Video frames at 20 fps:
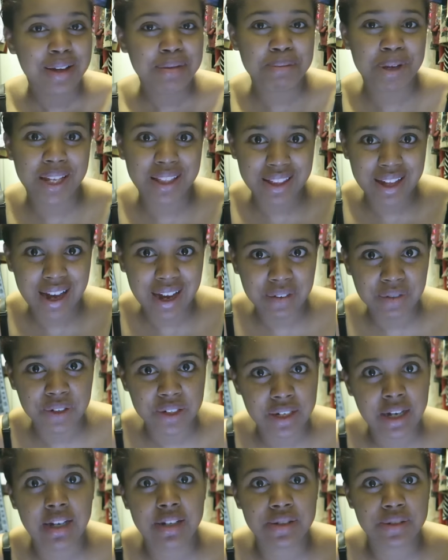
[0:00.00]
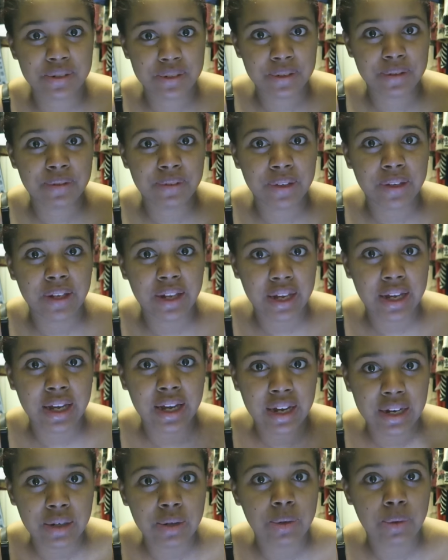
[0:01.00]
make the advertisers feel
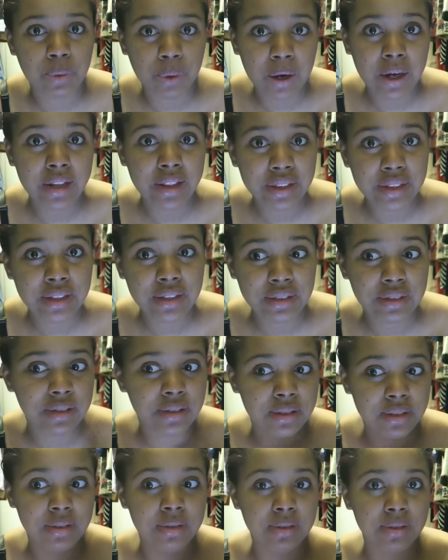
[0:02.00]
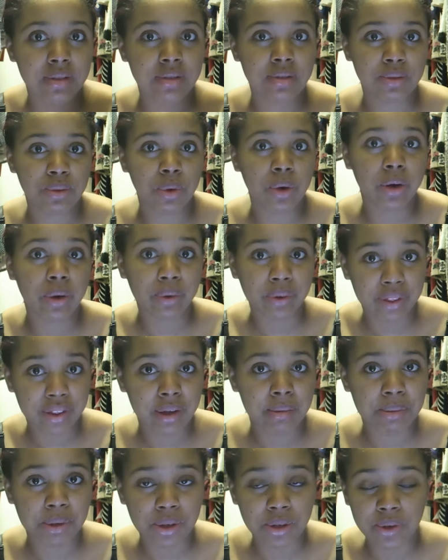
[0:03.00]
like I don't want to work with
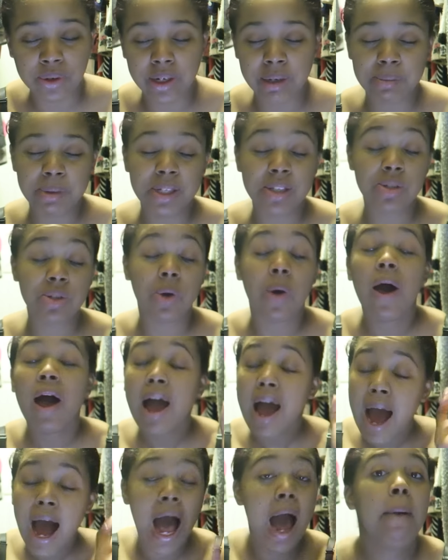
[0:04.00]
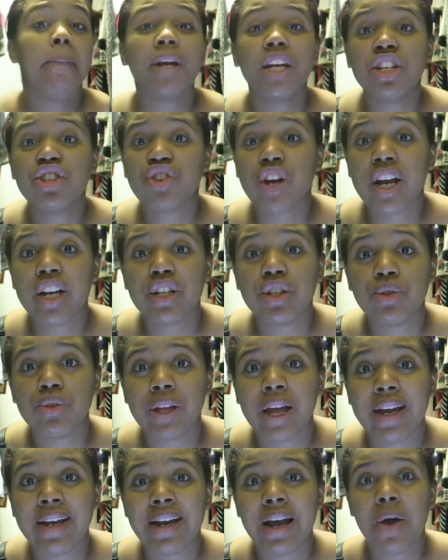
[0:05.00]
them, you know what I mean? So I'm gonna try to do
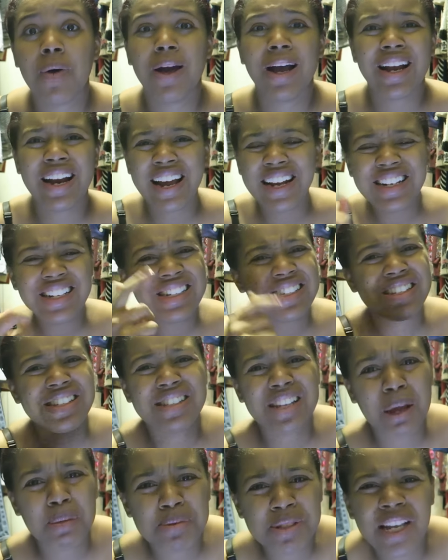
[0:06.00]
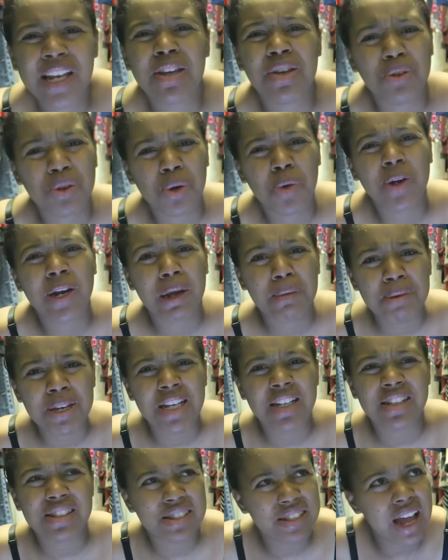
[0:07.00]
that now, and I need to stop saying you know what I
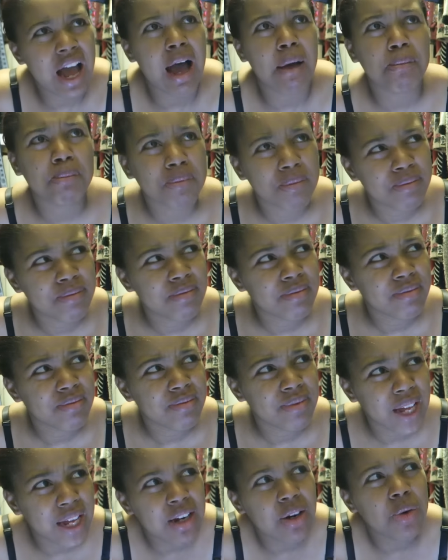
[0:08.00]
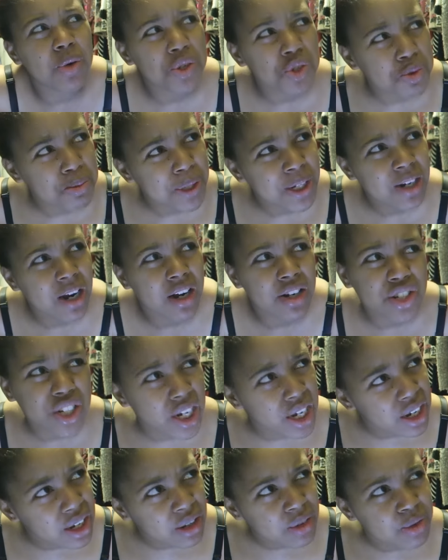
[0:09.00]
mean. Stop. They know what you mean,
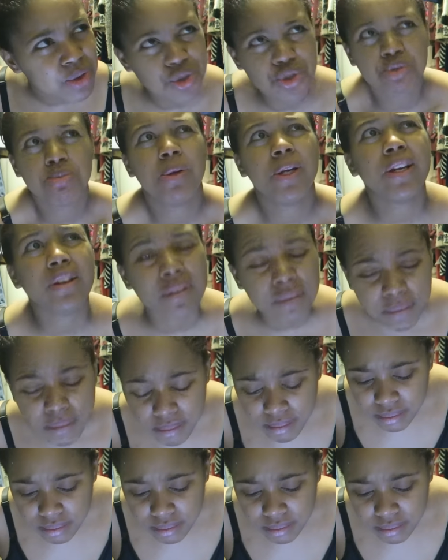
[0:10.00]
LarJ. What you mean?